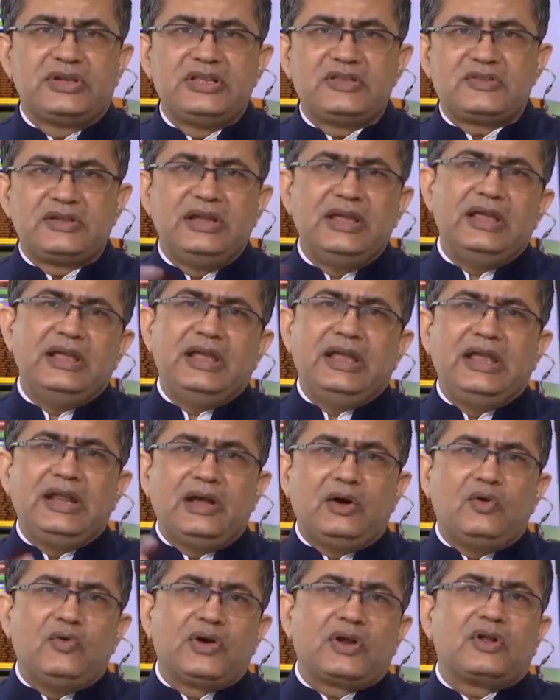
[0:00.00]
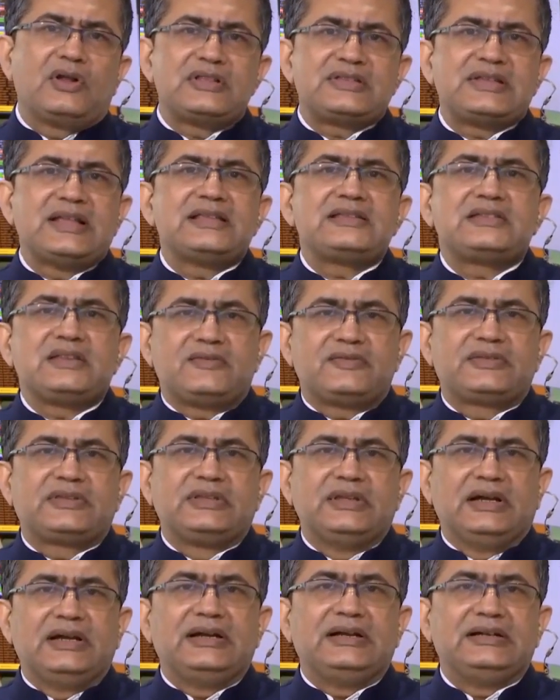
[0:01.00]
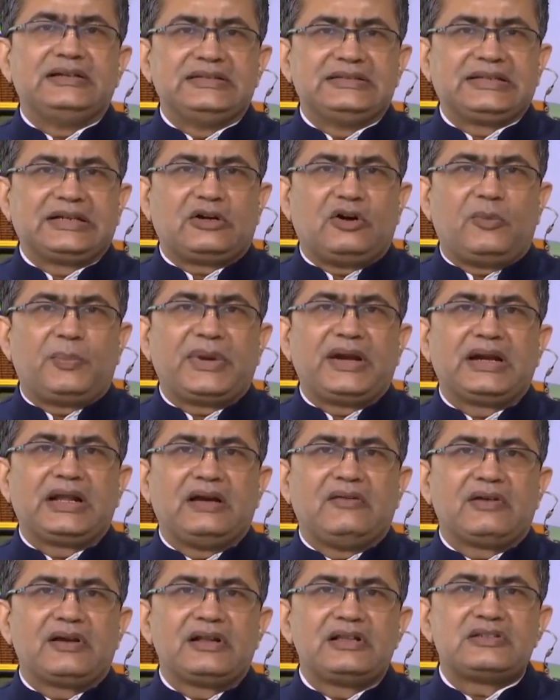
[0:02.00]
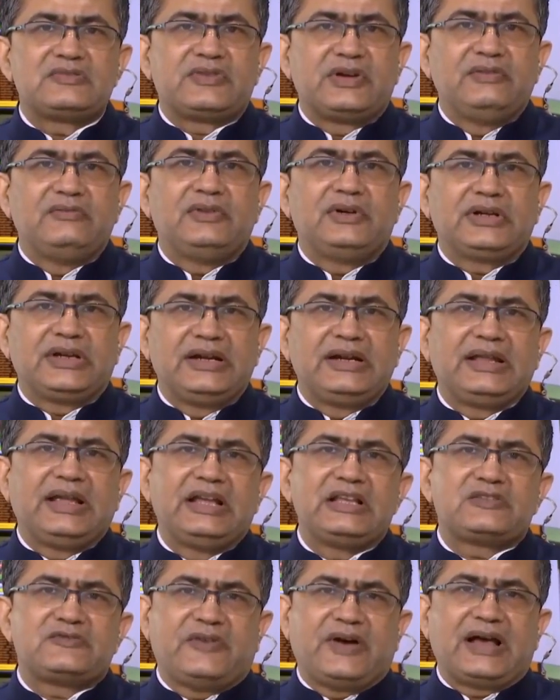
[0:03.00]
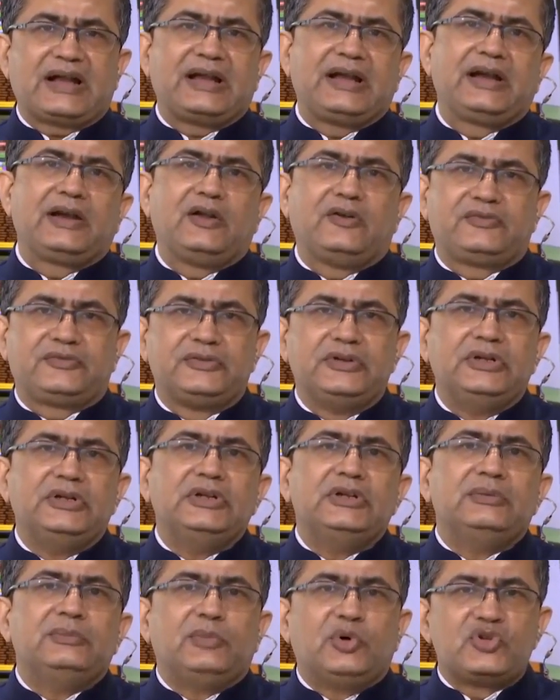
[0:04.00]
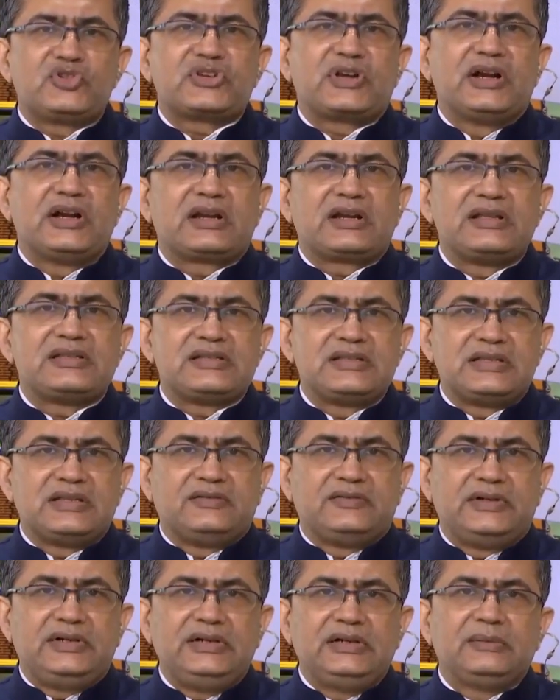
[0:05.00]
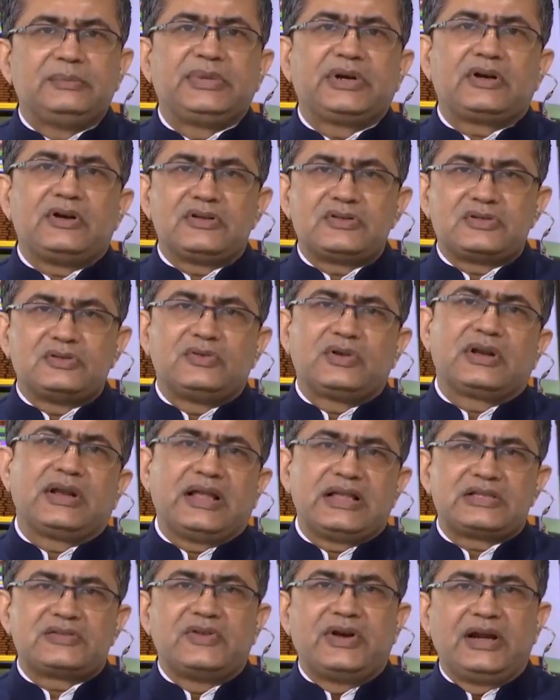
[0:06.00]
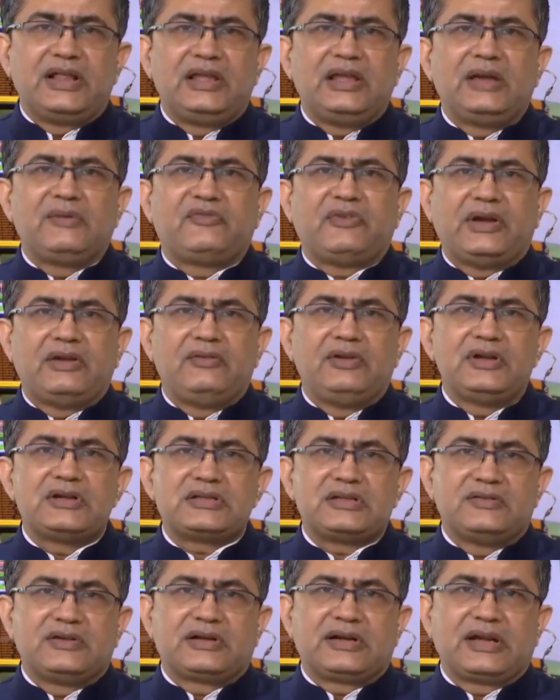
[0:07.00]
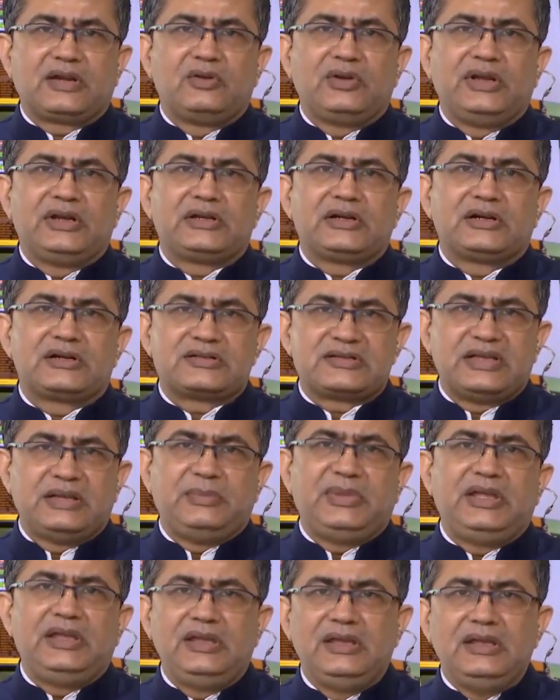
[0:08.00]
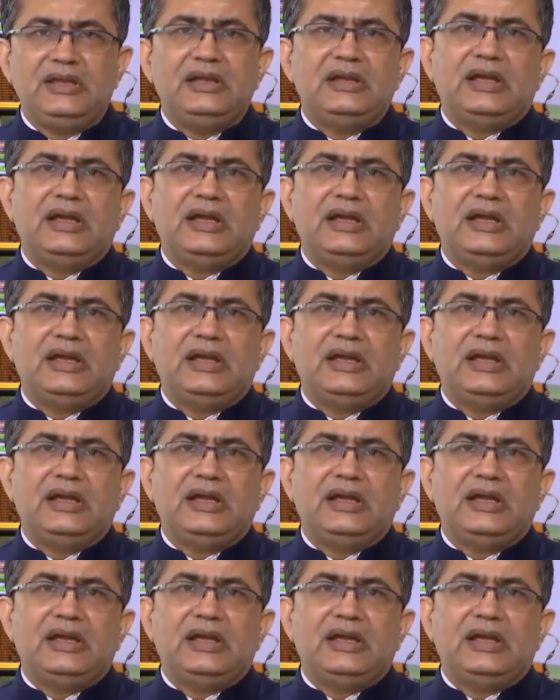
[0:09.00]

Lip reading: So in an overall sense of the corporate governance framework, India is far ahead of most countries in the world, because over the last 5 years, our regulator, SEBI,